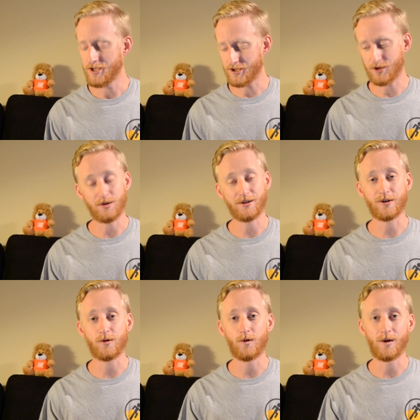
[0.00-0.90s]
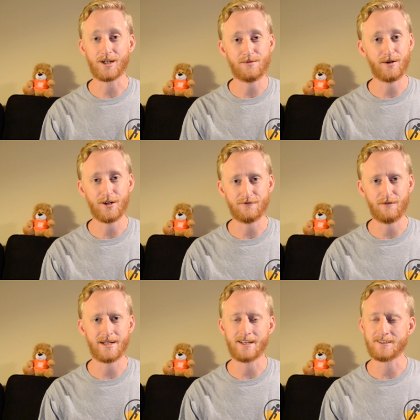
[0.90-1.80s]
Just a really cool experience for
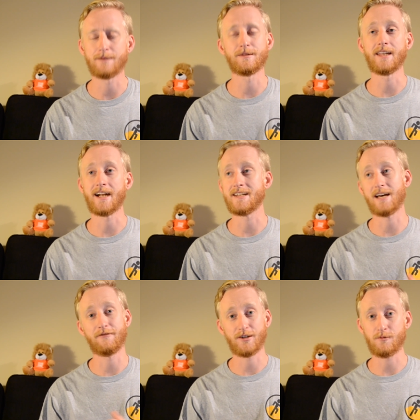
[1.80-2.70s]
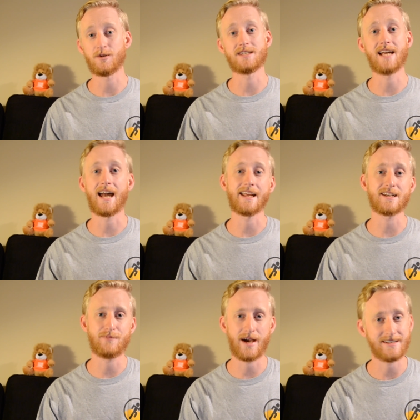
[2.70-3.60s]
me and something that I definitely was not
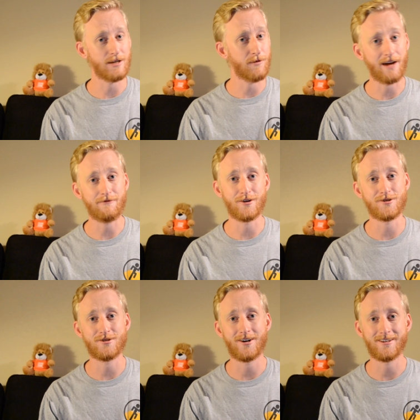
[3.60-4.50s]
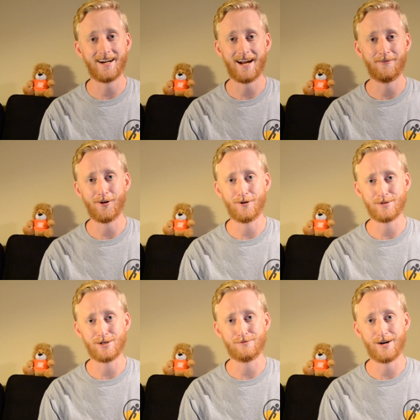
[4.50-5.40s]
expecting when I first started the I Run On
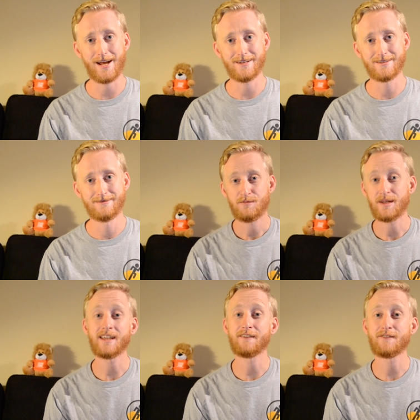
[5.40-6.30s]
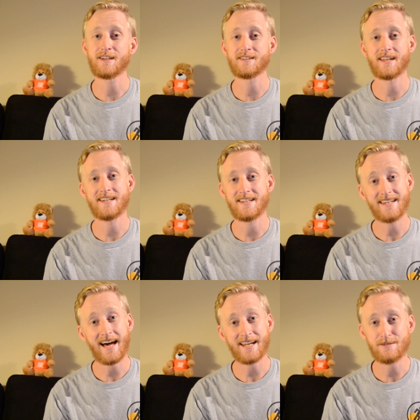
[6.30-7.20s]
Beer brand. Speaking of things that I did
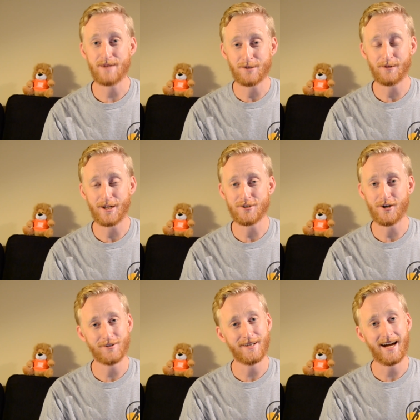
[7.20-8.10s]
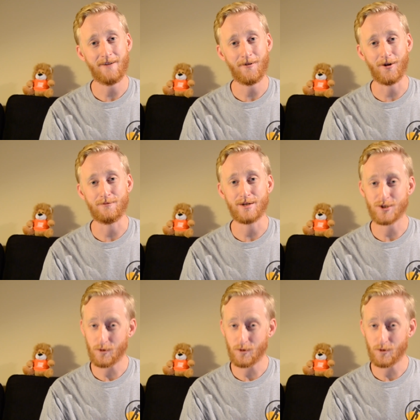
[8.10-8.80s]
not expect when I started the I Run On Beer